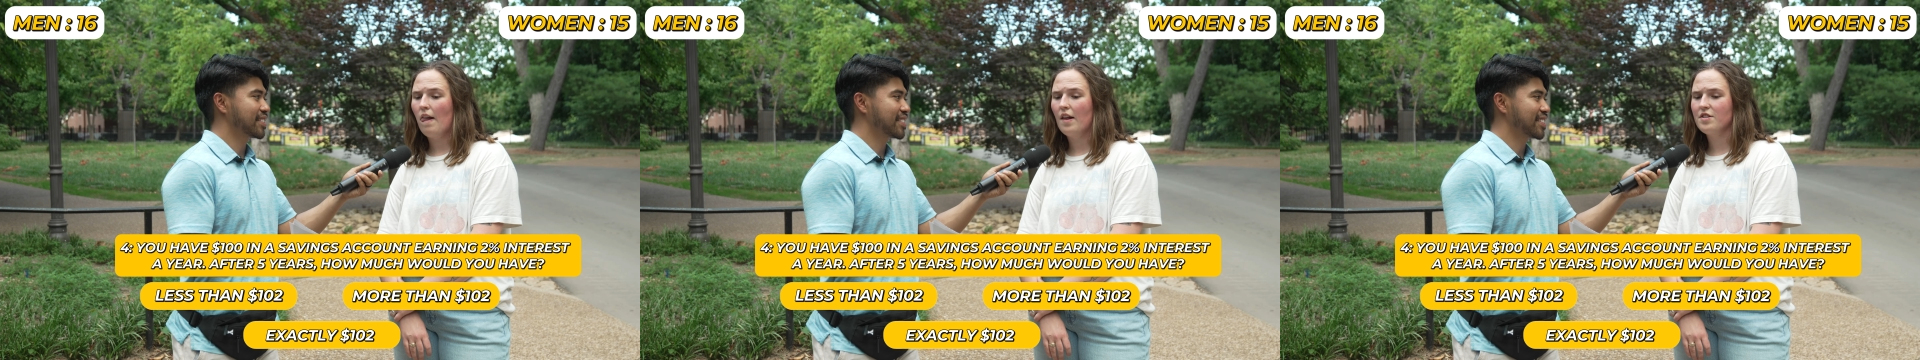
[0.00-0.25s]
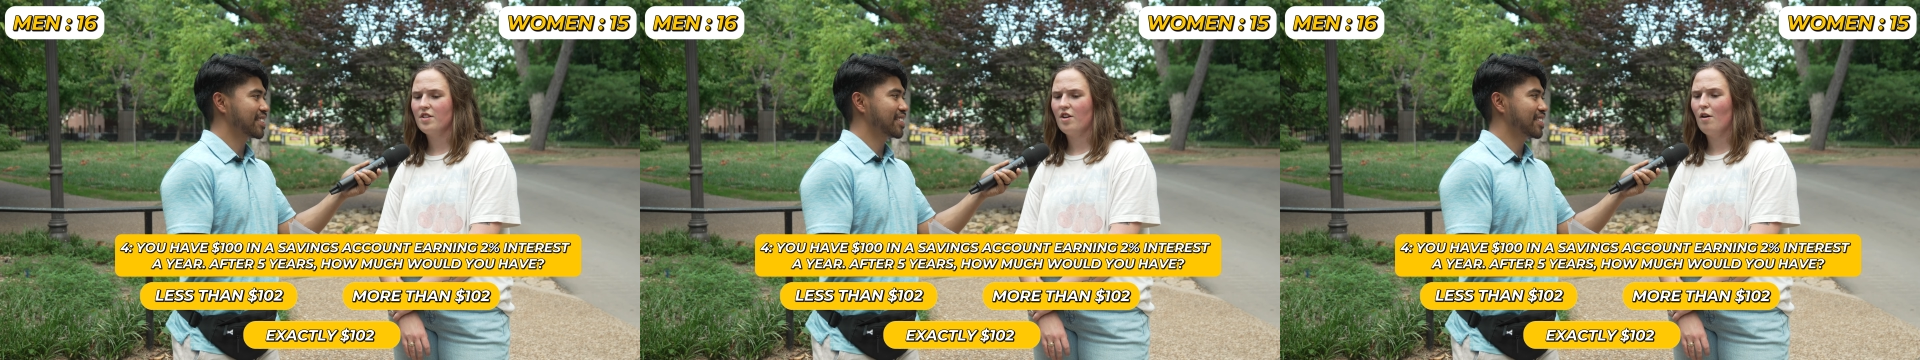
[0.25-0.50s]

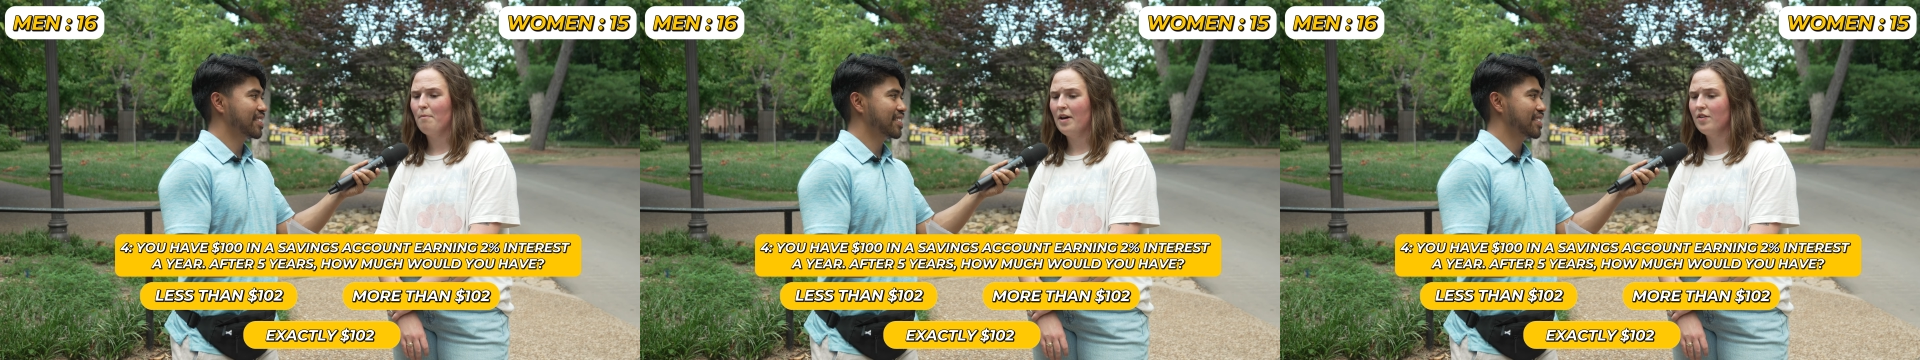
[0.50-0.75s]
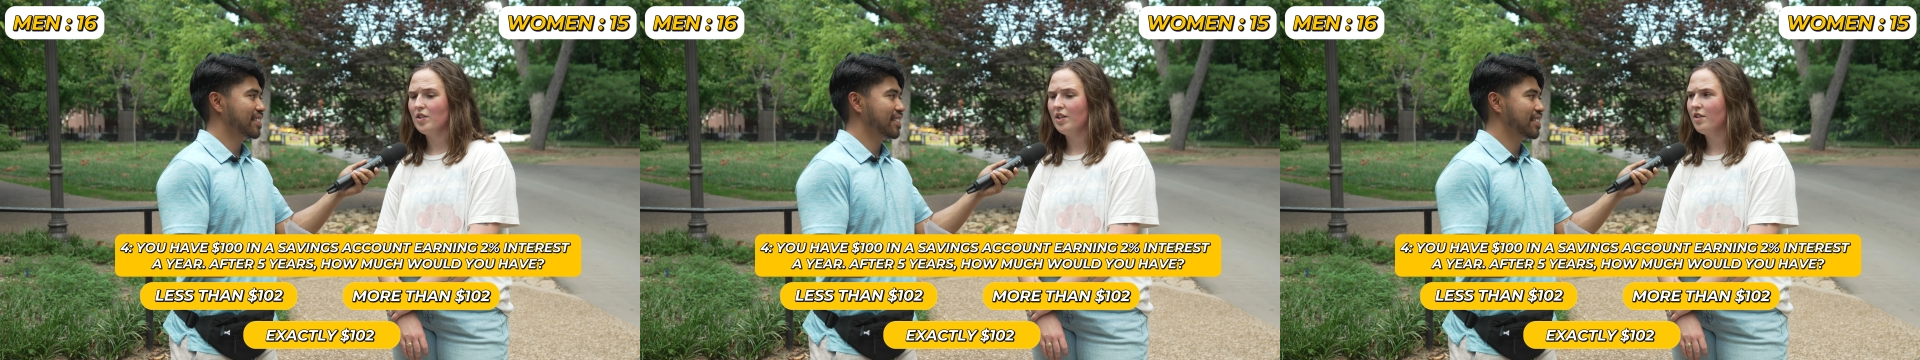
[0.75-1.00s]
Speaker 1: Is it
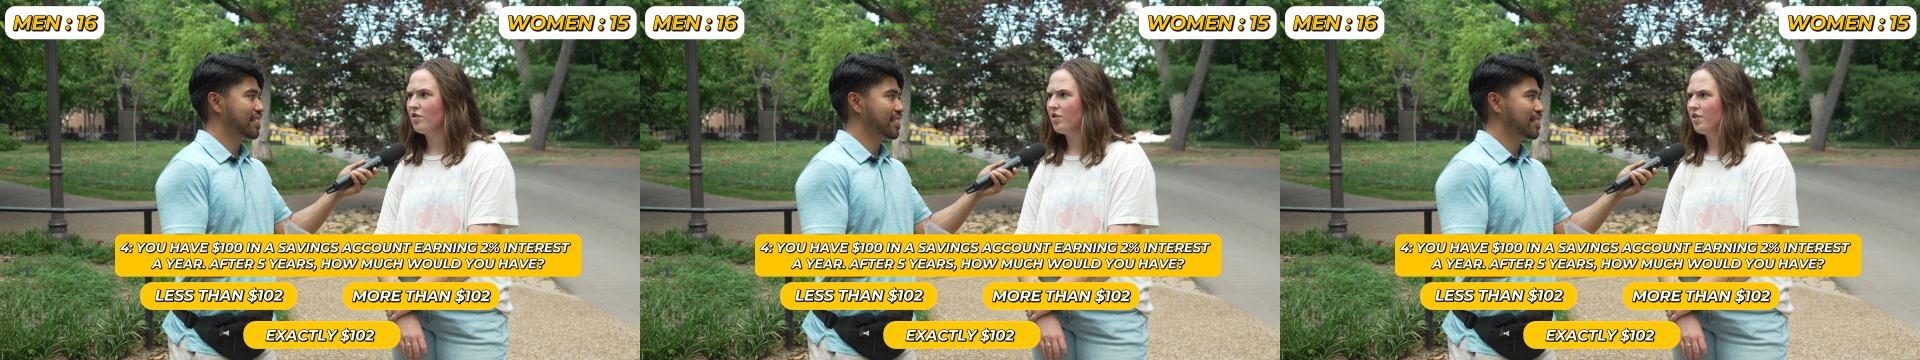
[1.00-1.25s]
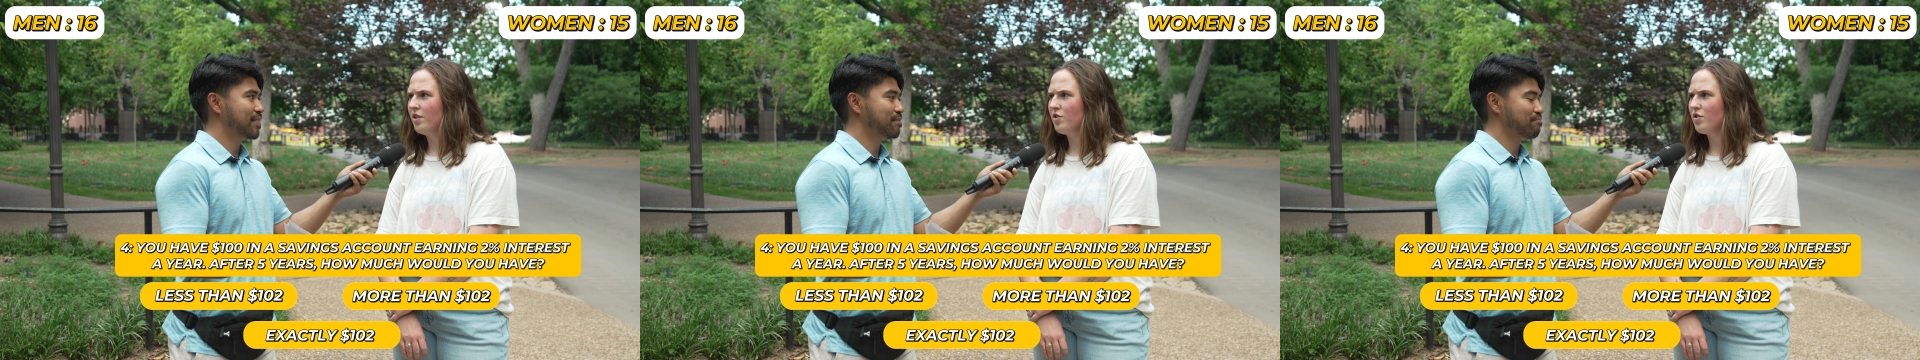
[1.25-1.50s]
compounding
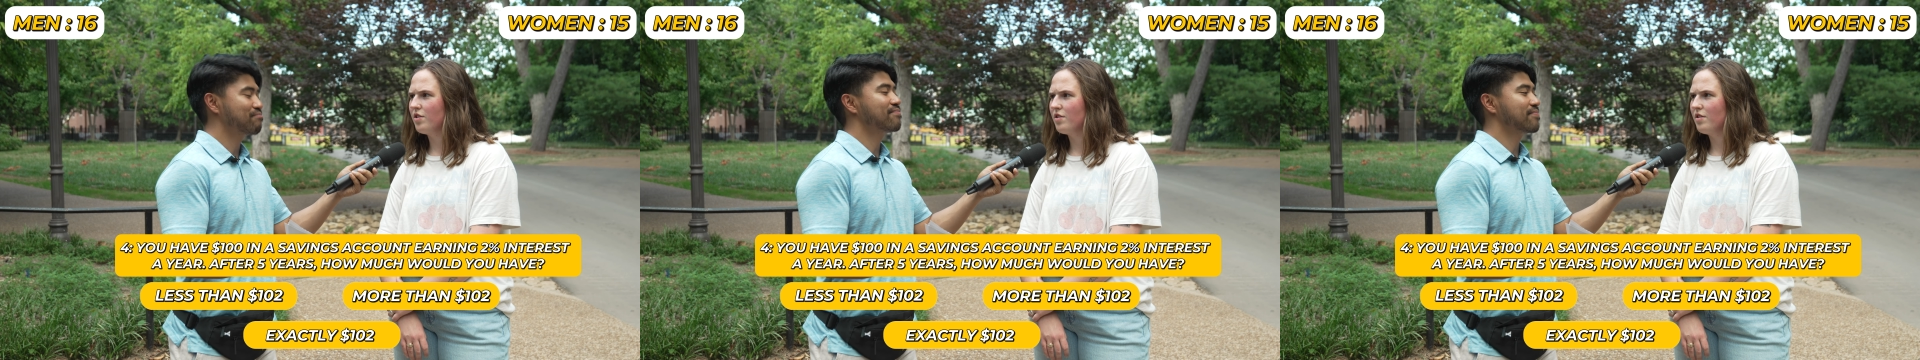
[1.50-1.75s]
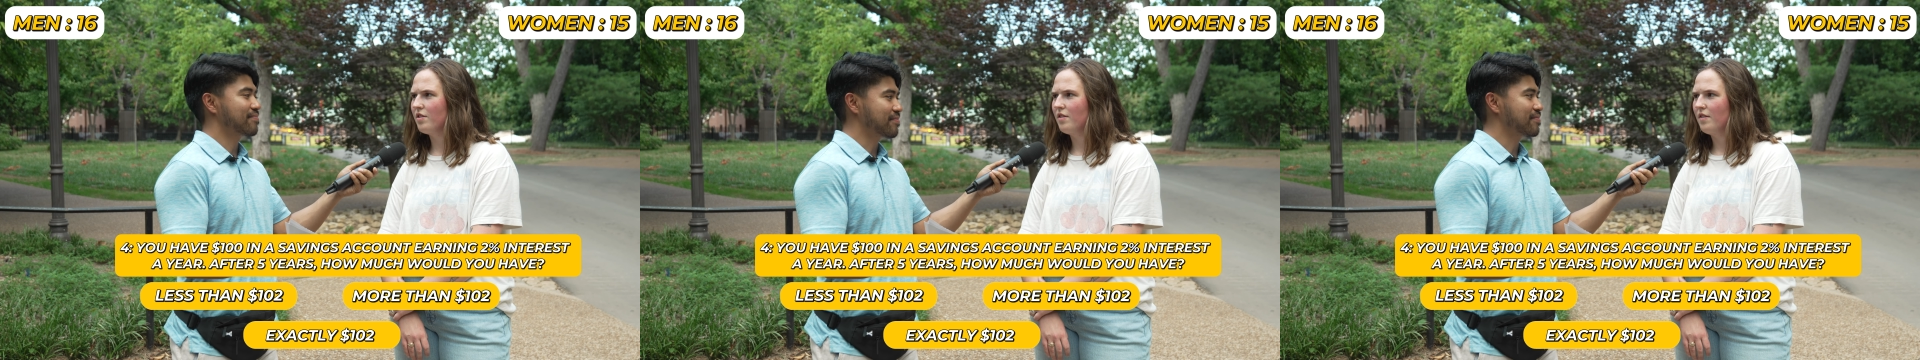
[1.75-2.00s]

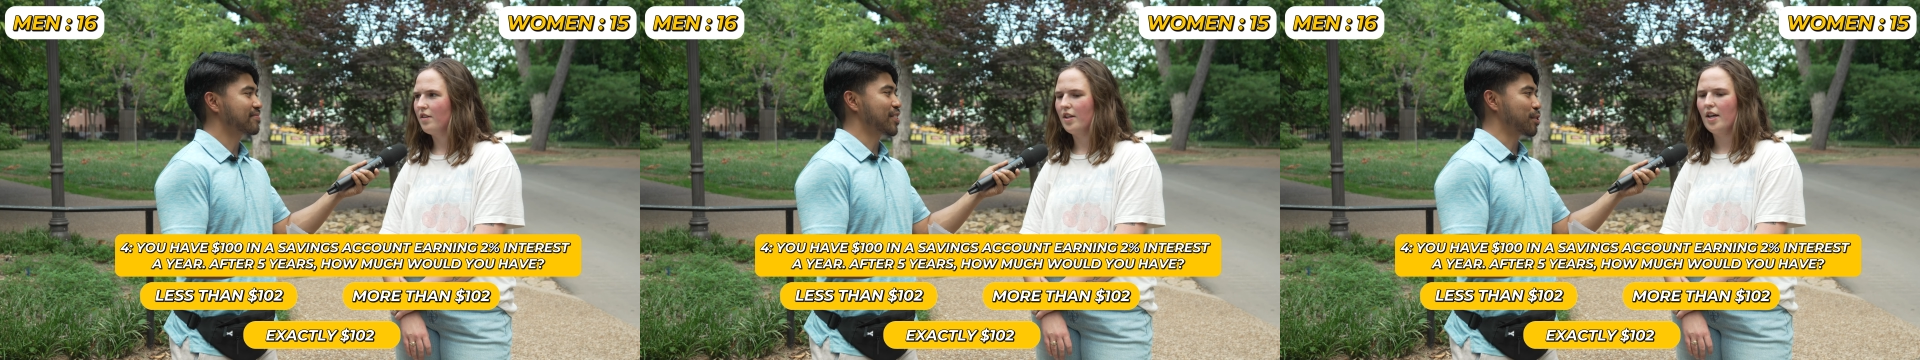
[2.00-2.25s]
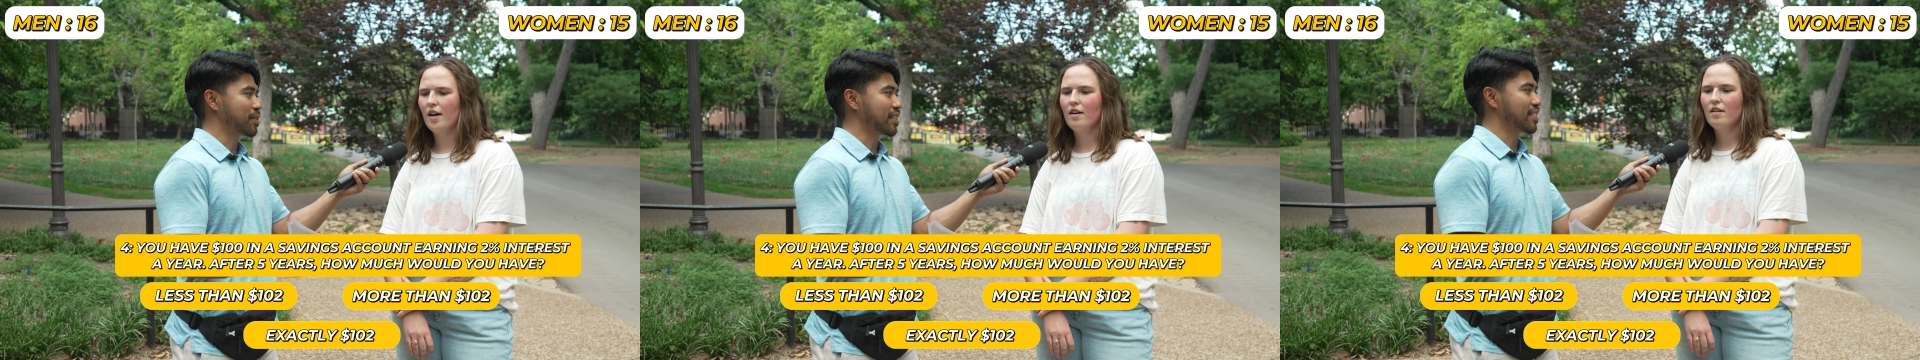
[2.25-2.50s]
interest?
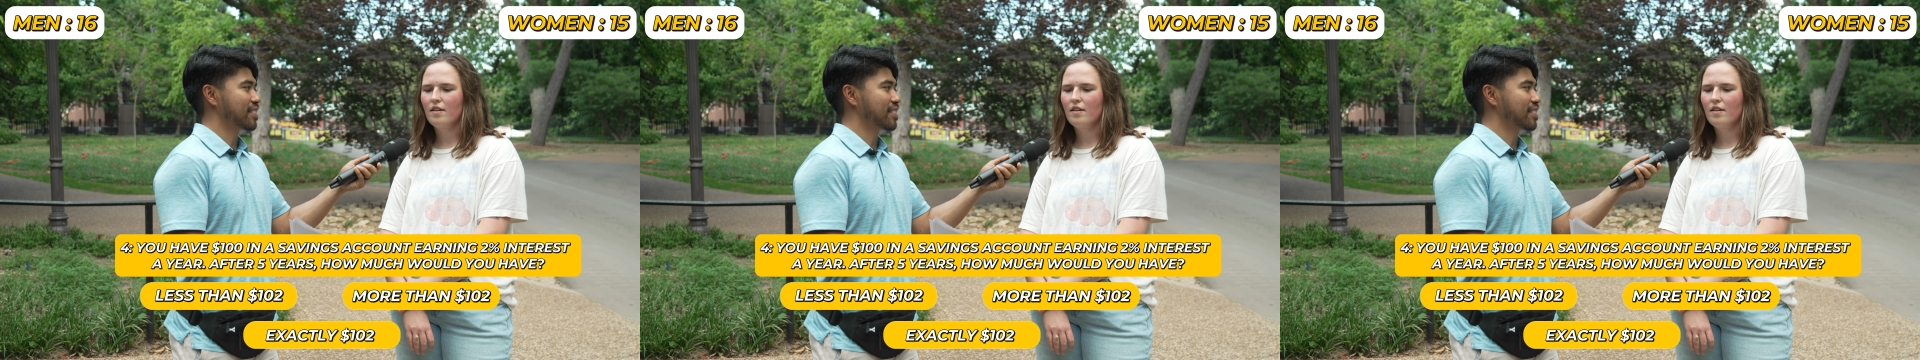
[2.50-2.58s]
Yeah.